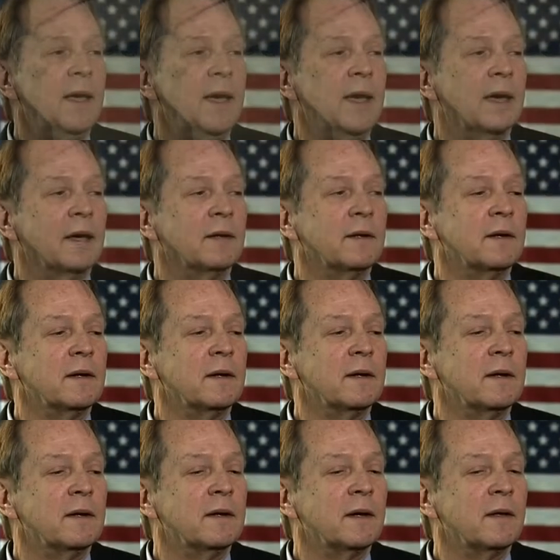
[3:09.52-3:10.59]

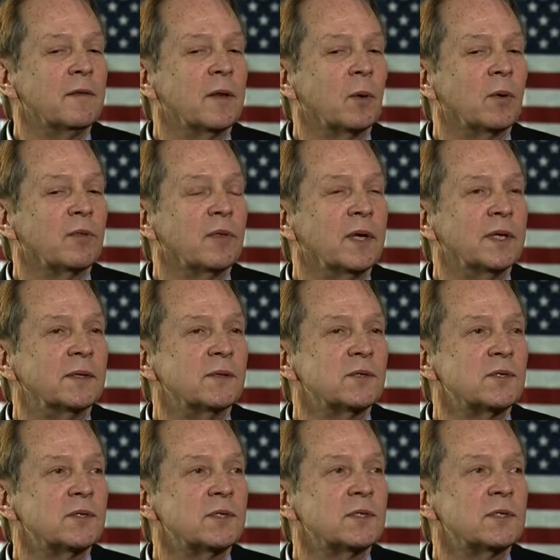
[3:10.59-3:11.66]
And uh, there were
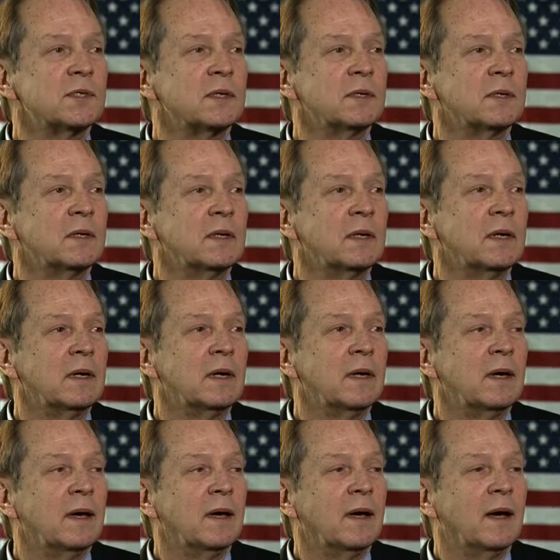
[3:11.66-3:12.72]
things
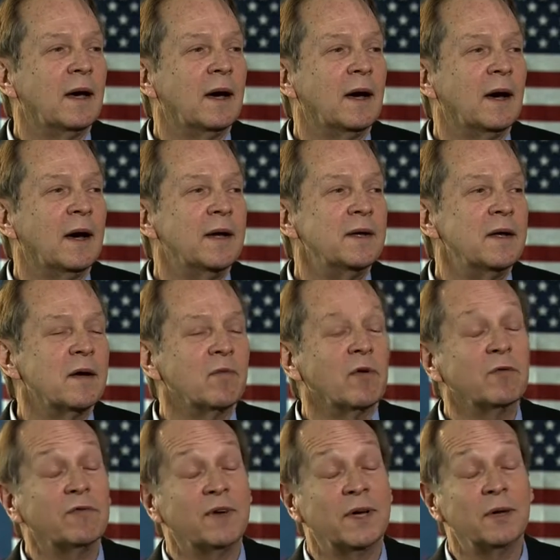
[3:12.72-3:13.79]
I
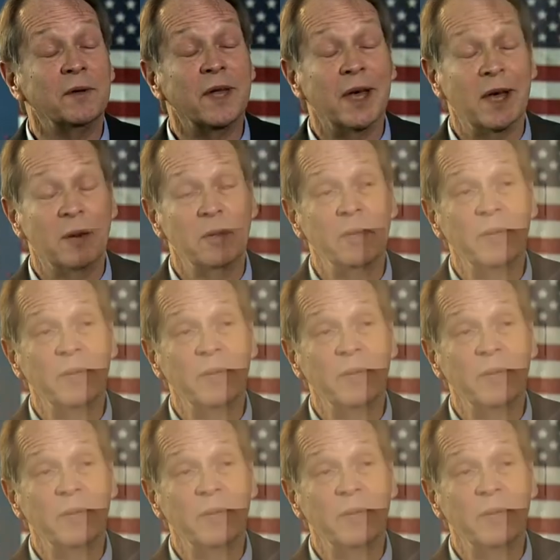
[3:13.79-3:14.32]
never found out